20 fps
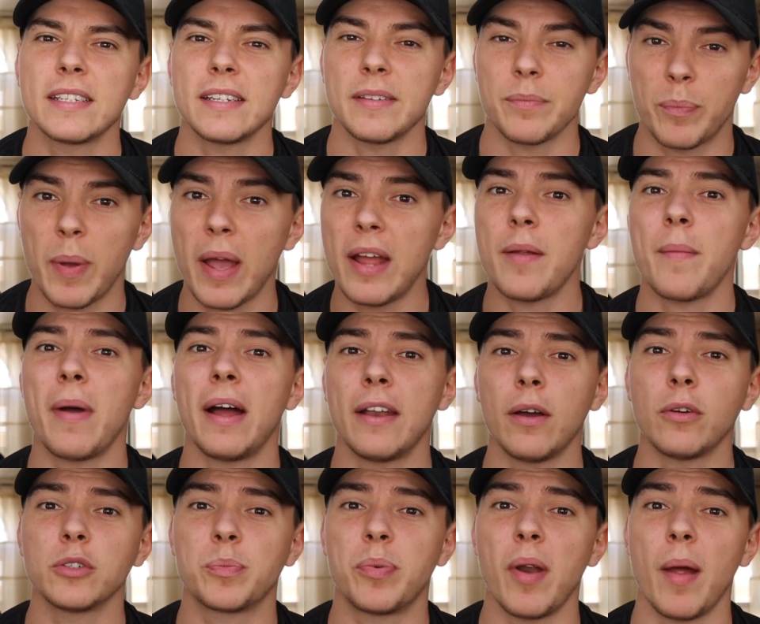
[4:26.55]
Bear in mind
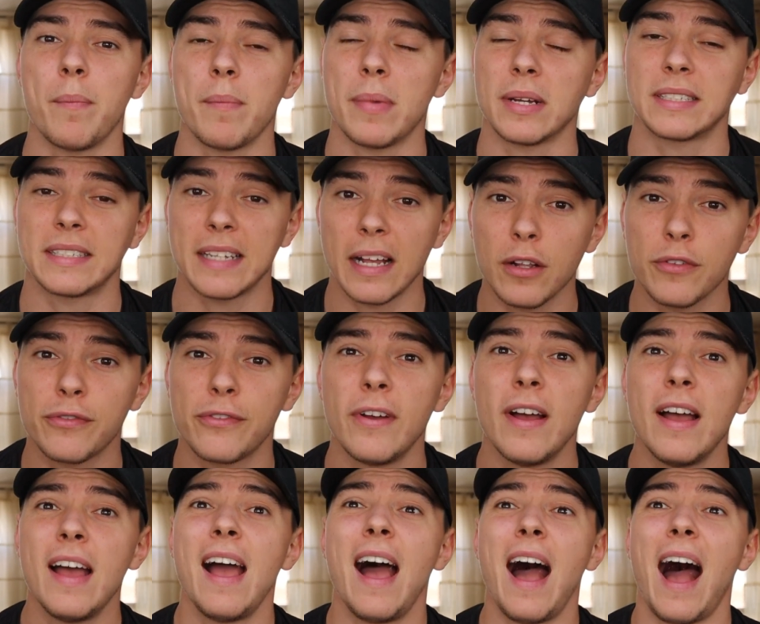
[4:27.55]
I was prepping myself,